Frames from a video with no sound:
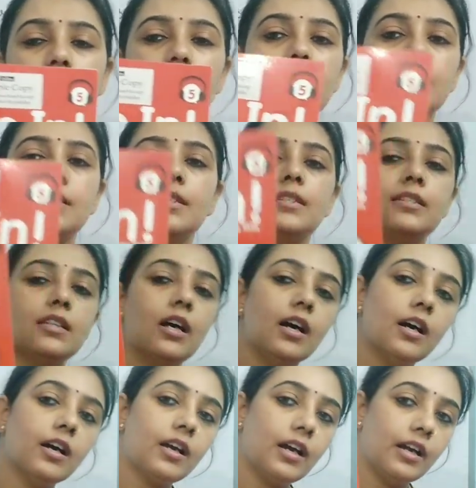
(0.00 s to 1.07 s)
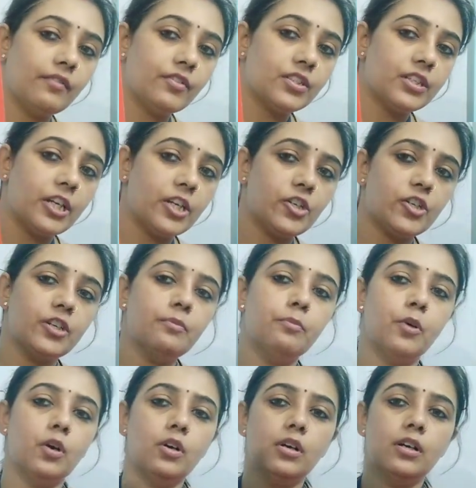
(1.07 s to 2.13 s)
This is a conversation
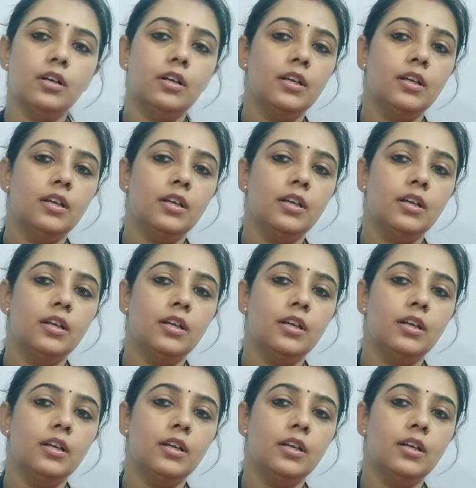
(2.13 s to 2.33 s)
book.